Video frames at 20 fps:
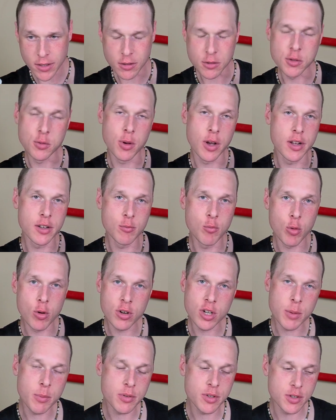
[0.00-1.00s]
So I
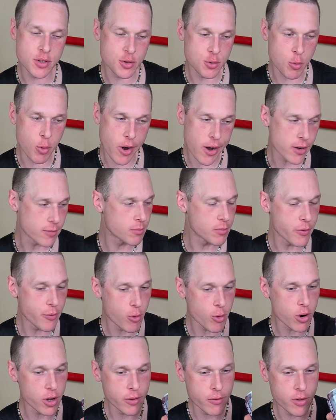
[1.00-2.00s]
worked up a sweat
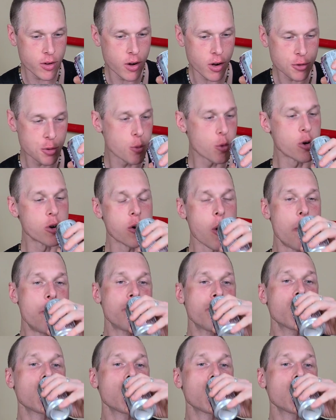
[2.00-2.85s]
before I even got to work.